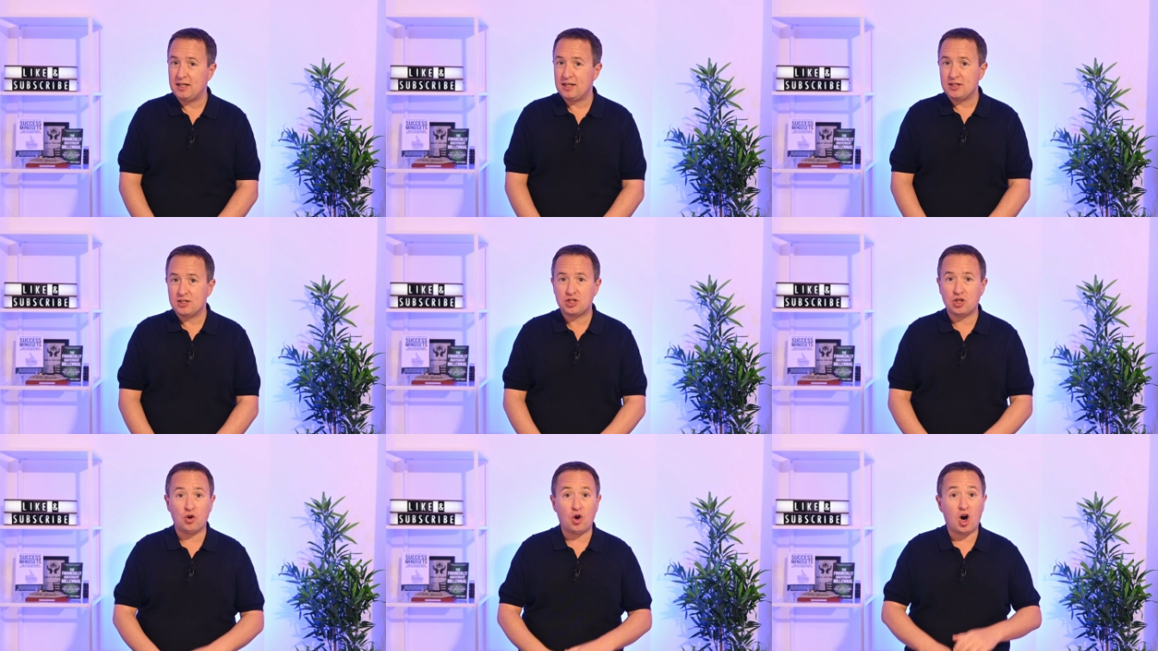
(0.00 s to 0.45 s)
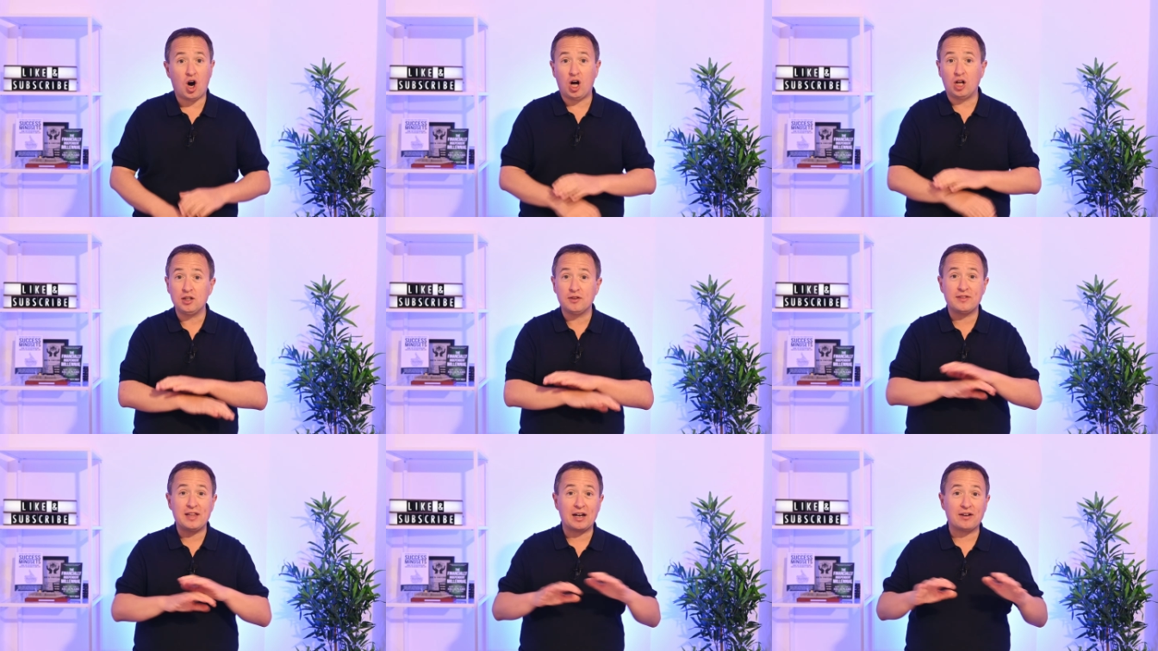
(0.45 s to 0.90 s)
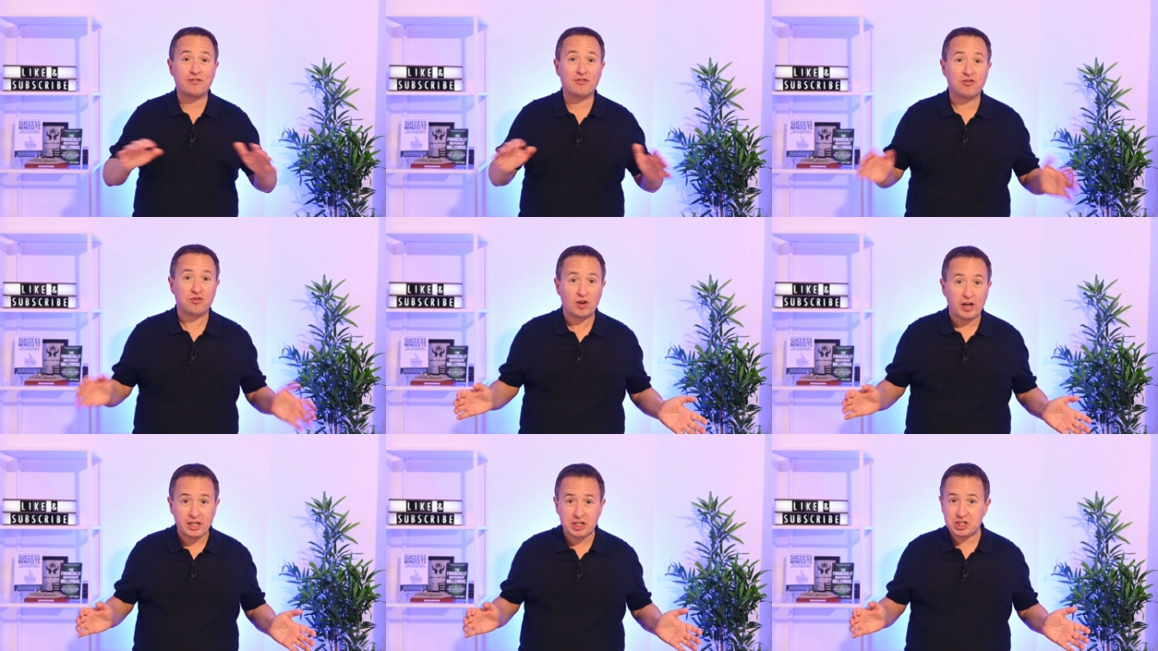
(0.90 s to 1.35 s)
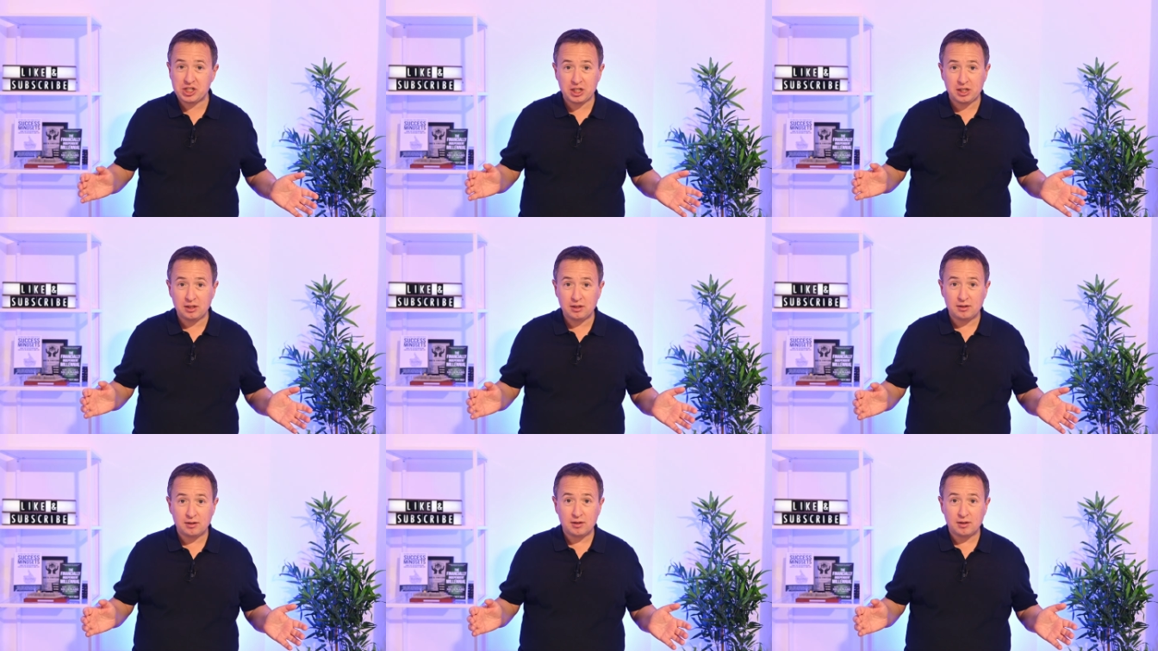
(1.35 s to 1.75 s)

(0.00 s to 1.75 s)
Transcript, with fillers: So all of that friction